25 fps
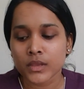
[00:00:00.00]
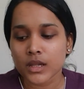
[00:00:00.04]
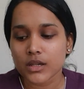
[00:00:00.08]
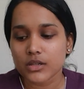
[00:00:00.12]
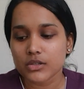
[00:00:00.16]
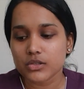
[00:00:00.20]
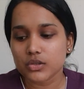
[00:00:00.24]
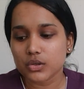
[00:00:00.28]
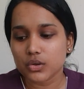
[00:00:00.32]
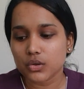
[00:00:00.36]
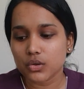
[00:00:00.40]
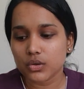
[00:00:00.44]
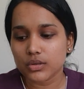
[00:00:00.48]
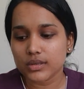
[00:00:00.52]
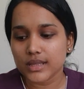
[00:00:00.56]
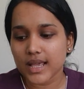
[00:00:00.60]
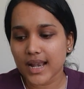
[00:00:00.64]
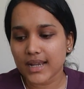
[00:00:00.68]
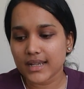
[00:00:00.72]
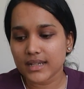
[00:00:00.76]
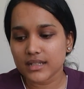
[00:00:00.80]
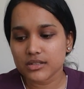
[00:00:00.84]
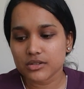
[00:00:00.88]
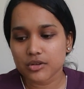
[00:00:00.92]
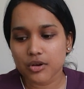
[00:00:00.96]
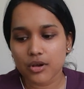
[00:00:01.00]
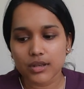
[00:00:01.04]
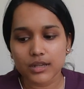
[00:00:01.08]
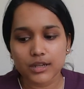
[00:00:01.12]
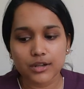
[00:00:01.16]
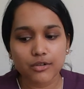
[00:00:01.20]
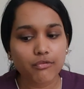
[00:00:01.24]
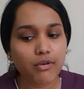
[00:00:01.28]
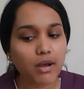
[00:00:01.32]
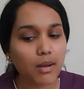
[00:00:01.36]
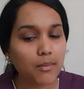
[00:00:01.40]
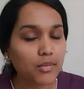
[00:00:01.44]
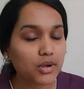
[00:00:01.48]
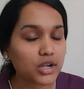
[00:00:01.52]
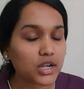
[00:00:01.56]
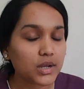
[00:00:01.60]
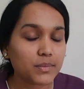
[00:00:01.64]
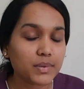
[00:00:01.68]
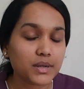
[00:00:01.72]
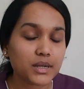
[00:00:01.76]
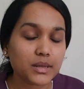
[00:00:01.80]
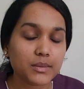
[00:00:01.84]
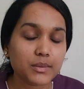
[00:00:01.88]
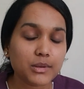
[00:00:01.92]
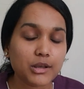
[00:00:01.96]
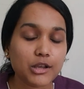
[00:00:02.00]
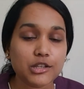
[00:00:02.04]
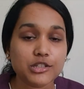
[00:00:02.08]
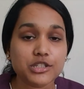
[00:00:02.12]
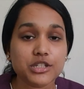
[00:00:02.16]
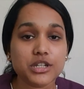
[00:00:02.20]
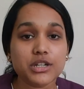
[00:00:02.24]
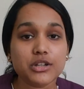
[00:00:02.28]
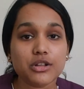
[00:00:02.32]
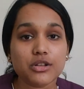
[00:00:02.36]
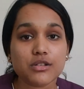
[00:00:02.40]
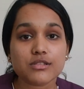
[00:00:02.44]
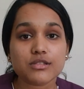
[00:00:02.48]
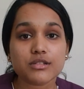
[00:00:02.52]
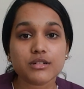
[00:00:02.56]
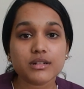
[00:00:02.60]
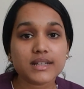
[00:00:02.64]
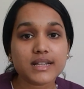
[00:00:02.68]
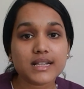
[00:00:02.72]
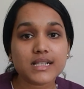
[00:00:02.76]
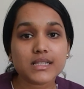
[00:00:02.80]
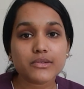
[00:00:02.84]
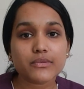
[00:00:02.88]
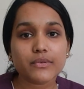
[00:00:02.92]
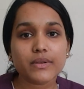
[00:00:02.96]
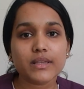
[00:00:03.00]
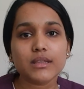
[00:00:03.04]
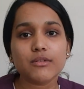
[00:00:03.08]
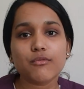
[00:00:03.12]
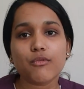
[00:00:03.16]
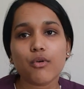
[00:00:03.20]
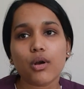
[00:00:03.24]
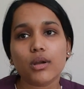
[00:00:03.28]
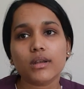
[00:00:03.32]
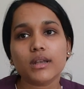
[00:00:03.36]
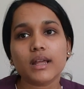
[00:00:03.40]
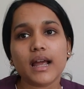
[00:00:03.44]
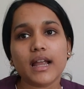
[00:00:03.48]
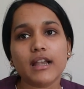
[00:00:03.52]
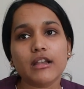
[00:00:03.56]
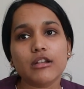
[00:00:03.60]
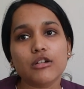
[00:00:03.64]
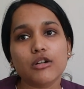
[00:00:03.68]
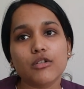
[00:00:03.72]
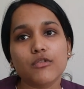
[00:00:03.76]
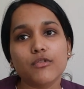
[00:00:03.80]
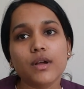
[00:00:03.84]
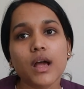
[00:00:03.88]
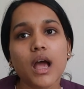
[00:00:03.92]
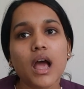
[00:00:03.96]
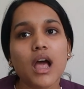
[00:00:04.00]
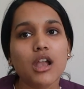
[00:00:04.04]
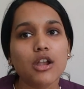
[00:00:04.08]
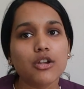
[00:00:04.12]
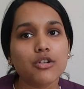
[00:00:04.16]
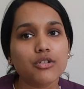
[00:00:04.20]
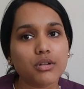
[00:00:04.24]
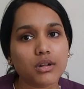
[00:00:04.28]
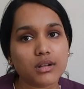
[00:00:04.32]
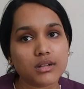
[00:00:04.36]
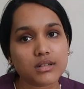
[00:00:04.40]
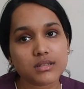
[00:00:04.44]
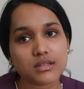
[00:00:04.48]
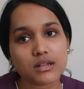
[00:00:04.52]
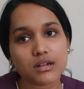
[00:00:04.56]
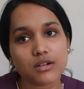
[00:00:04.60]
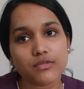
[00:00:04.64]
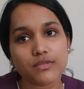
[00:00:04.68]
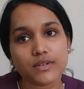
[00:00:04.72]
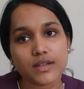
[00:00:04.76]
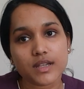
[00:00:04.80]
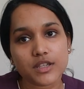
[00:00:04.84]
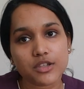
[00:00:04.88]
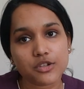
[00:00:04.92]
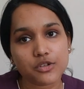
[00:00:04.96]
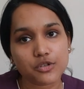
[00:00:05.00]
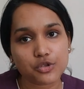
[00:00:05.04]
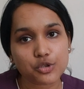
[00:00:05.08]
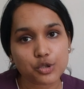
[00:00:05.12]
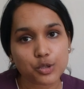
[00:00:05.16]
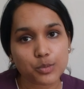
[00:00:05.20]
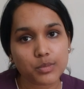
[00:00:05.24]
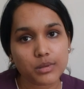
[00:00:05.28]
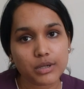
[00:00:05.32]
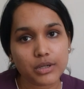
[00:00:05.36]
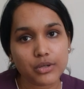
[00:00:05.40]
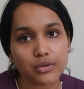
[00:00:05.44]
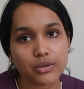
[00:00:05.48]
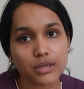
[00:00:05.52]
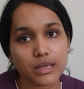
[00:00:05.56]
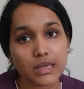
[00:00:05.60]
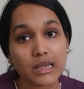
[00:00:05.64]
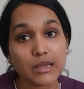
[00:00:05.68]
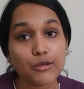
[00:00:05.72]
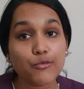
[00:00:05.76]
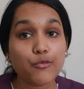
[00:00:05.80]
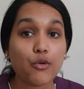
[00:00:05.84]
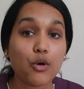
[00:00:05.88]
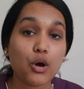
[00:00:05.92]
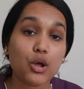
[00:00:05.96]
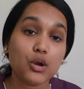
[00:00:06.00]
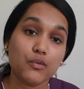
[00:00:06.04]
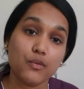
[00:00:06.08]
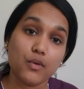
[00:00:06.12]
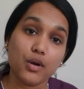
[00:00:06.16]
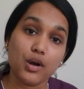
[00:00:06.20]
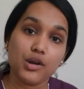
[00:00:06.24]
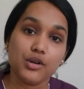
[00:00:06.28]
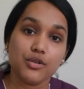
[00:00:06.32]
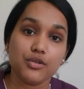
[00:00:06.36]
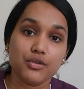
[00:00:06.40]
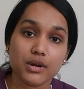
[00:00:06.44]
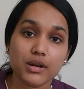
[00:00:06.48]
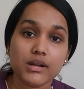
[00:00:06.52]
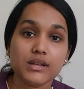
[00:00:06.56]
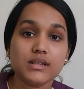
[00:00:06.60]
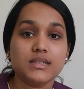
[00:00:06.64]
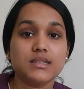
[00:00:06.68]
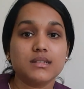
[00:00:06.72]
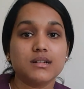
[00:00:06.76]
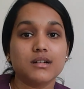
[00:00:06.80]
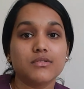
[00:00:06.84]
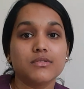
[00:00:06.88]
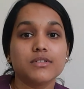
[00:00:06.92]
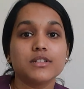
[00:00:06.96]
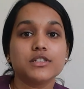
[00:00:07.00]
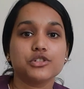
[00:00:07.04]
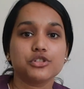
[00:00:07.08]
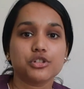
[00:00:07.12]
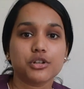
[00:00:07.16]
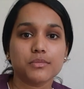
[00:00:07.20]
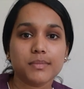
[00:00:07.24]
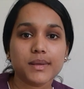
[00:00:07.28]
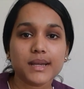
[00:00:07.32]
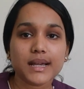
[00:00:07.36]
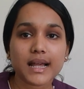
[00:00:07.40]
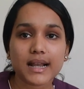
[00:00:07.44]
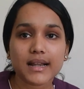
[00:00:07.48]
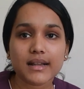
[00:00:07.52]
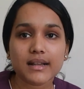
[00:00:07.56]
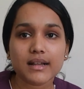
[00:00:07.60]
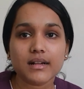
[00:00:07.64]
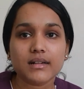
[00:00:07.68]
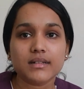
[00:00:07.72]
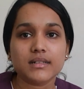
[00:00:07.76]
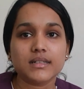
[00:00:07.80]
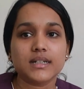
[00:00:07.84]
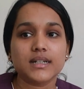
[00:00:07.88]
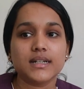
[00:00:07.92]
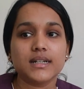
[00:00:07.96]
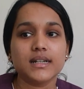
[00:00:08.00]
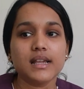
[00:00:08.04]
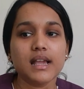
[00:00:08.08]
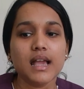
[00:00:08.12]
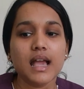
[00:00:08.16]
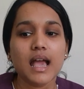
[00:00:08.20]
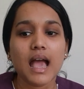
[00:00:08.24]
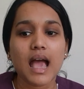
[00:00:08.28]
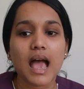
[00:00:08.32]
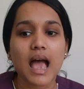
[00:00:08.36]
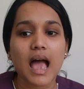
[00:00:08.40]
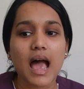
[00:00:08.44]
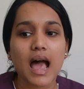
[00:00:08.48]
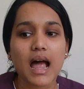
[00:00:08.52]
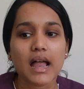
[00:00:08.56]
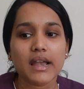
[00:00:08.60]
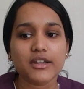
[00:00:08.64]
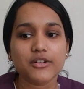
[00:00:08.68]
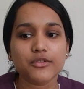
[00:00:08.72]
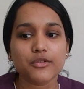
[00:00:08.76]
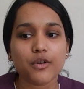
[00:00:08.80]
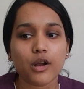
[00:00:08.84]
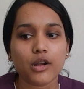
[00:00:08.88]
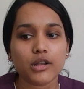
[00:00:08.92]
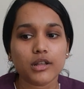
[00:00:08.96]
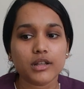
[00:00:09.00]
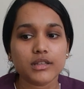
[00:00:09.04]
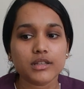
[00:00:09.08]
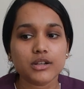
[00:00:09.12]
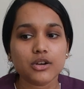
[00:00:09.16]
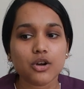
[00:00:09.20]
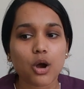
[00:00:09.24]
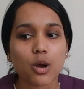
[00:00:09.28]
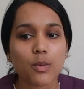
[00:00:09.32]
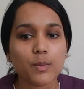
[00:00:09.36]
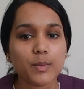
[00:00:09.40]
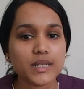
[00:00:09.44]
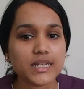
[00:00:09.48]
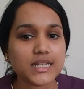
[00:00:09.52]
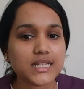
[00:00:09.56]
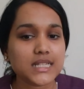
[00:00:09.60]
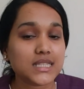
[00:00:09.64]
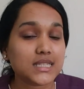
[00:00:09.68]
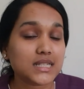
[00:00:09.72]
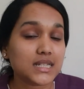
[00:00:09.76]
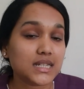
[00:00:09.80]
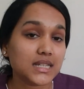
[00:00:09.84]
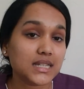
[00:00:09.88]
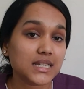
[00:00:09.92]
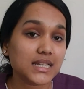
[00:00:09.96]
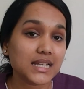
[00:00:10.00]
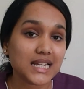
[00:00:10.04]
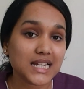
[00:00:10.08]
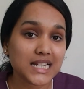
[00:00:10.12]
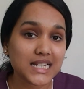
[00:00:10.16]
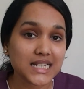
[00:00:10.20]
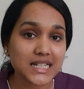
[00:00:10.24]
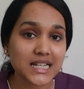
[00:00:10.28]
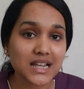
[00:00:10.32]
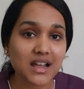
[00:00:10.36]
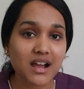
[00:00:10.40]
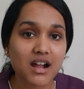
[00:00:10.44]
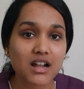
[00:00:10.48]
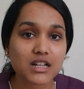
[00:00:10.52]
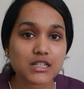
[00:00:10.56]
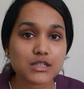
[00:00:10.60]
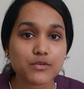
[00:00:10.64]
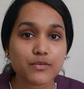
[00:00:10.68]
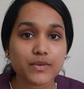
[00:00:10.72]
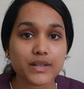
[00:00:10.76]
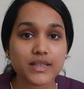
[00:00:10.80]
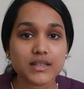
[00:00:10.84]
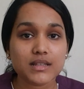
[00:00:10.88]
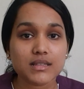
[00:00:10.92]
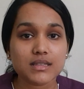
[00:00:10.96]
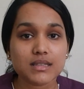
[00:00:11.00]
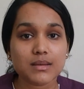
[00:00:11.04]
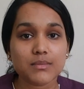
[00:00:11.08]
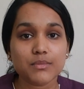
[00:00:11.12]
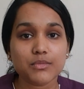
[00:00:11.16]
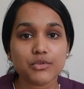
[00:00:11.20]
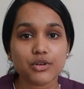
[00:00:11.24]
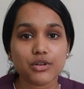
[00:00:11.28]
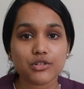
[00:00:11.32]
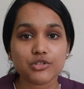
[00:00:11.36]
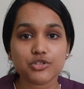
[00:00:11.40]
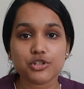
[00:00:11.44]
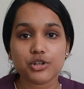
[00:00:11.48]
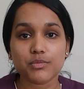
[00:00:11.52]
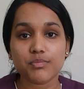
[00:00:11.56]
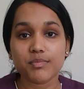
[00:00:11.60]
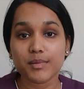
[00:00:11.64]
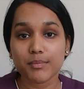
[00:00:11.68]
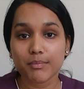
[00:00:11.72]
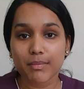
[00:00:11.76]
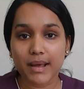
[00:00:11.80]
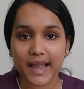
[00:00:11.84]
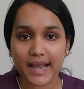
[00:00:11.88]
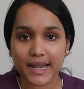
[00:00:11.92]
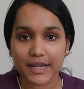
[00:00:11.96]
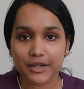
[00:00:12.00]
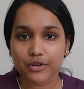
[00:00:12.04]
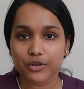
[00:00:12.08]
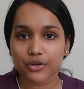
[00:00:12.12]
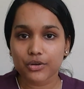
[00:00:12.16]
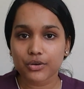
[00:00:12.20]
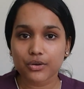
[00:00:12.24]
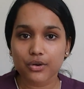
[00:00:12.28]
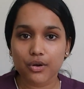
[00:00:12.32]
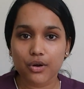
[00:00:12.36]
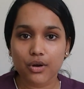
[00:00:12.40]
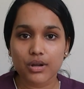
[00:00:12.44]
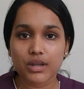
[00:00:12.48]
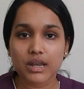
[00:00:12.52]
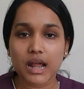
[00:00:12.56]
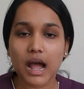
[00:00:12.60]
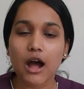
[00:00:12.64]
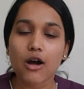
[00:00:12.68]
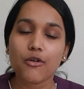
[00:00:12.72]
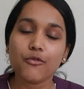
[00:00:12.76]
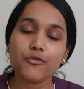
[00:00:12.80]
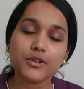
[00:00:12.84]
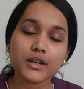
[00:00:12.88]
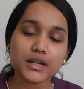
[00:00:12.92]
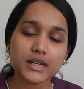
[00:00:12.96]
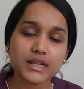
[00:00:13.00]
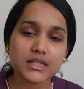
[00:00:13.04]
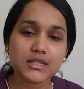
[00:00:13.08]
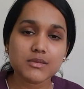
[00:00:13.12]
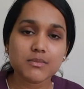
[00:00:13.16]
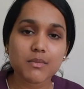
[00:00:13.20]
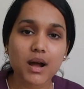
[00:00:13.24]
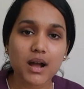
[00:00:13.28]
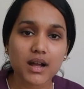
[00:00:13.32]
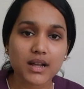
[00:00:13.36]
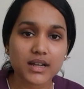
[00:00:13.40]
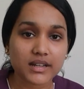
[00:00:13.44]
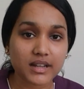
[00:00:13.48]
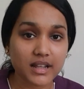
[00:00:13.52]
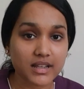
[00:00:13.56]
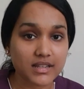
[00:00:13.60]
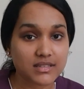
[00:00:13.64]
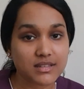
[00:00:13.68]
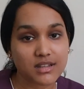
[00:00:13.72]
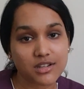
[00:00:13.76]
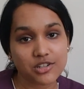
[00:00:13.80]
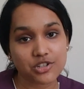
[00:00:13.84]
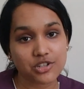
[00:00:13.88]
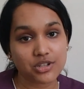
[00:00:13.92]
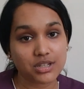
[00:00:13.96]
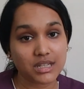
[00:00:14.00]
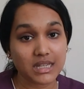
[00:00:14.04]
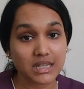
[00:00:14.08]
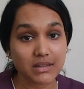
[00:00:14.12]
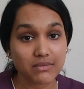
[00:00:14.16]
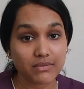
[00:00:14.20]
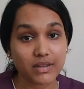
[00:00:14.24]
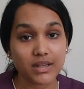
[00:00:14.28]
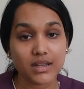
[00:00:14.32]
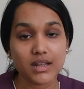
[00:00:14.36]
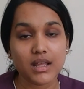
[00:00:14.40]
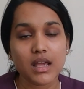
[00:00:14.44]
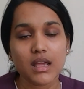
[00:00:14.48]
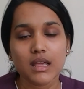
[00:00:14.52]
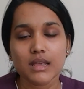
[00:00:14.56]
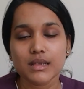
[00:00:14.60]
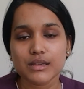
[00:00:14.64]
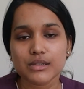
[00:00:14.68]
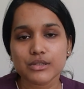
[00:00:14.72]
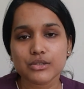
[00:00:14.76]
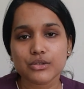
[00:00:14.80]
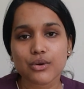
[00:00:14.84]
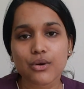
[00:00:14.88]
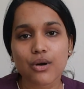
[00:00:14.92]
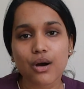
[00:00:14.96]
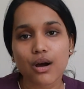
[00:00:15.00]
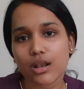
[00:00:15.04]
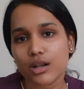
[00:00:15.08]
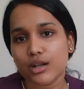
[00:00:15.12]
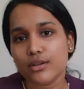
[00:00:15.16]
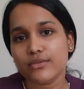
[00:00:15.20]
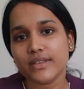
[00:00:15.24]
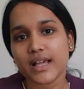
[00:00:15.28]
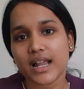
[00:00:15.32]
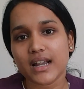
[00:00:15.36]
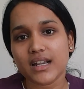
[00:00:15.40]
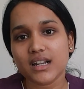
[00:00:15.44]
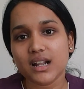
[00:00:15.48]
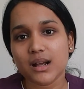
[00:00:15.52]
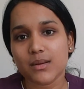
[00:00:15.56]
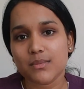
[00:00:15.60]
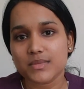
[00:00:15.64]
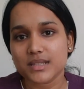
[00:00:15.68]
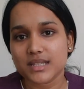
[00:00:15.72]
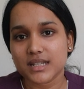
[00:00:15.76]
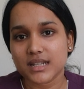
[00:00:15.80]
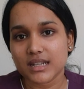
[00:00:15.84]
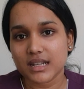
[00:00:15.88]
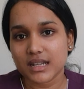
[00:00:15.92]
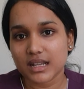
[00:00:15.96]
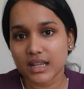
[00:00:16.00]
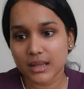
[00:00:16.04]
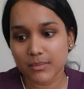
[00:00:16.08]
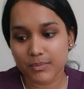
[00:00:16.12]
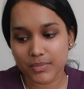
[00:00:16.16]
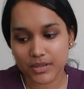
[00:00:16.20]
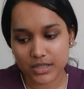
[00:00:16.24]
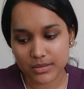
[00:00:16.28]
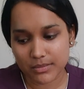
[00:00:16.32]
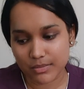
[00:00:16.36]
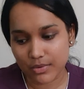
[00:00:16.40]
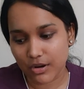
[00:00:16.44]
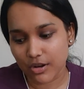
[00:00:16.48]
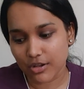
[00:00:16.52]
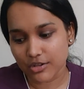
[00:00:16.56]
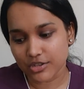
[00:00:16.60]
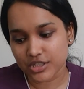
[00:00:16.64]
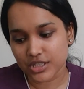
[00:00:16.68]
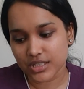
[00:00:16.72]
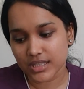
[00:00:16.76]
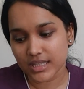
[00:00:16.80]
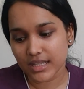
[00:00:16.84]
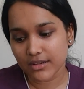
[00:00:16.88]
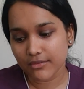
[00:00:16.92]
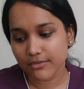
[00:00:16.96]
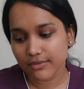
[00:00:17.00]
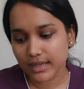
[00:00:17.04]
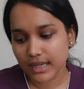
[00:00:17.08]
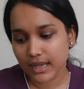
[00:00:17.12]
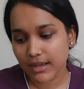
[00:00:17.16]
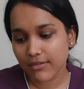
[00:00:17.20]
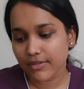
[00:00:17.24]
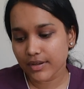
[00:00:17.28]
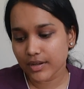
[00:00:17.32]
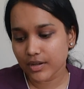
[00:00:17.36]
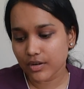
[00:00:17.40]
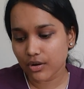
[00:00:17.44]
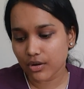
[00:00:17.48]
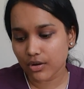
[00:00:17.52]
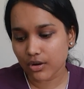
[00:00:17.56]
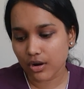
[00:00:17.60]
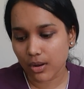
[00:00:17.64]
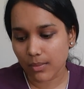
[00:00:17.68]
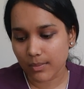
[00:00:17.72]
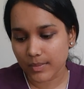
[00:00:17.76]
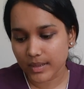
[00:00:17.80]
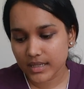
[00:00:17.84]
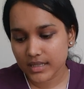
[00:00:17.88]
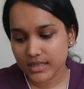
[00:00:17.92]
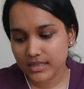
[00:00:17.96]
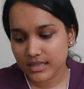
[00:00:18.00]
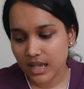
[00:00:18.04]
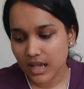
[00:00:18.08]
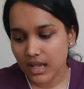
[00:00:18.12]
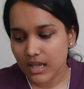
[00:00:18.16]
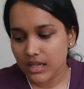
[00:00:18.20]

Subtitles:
So that is all in pharmacoepidemiology. It also deals with what kind of drug surveys you should be doing, for what drug surveys should be conducted, and what are the commonly seen ADRs, whether some drug should be banned or not after its marketization even. So all of that comes in epidemiology. Then we have economics.